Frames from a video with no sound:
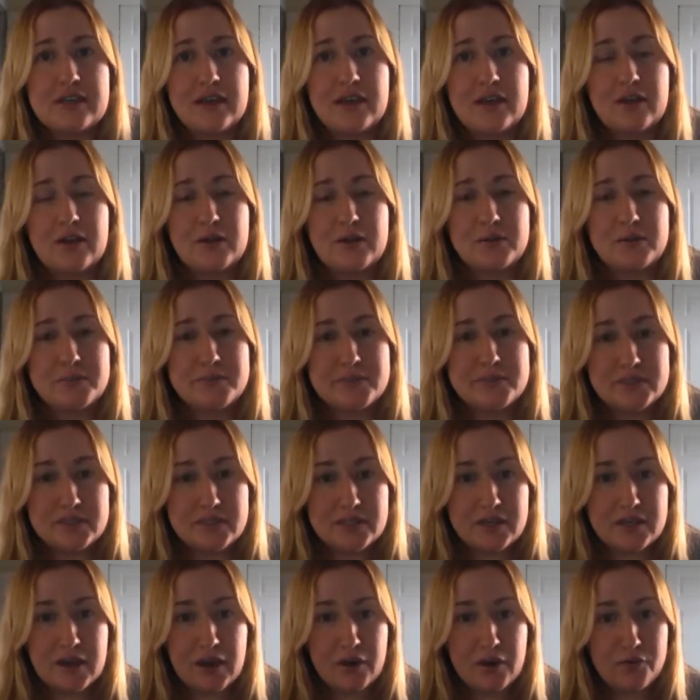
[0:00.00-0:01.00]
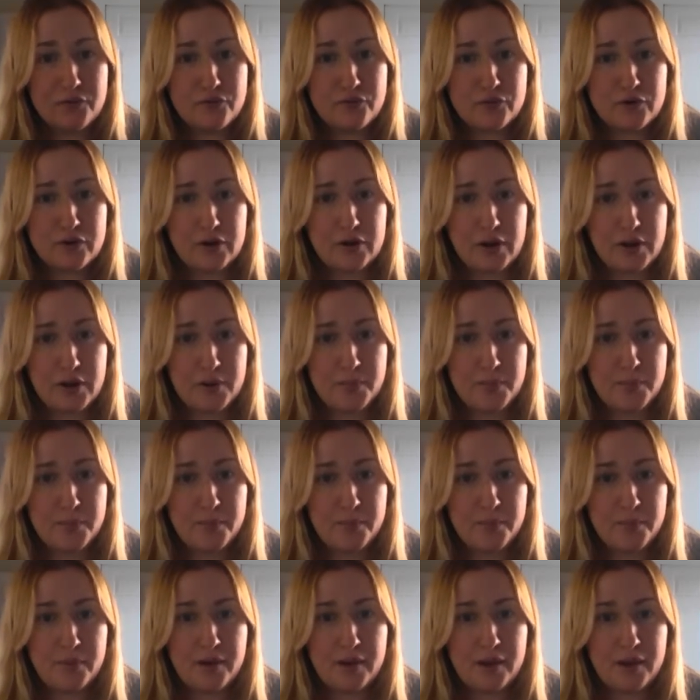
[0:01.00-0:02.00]
helped cover up
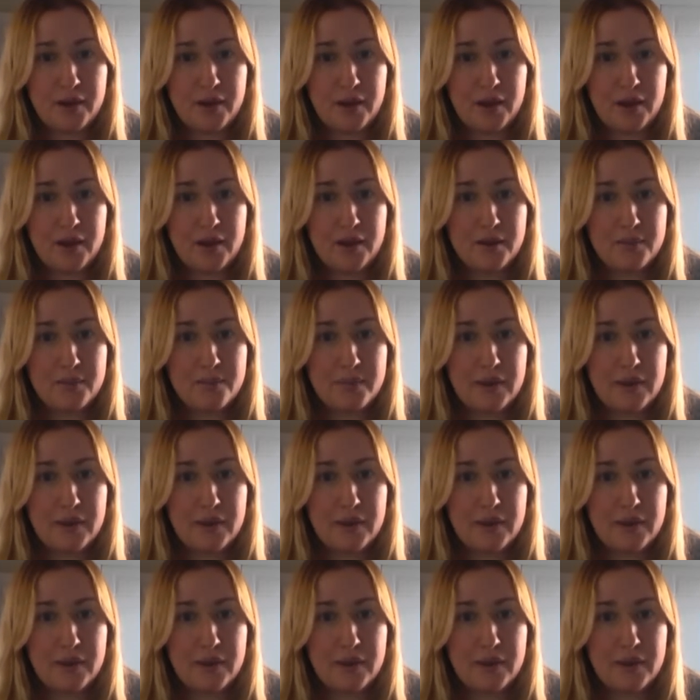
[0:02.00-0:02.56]
my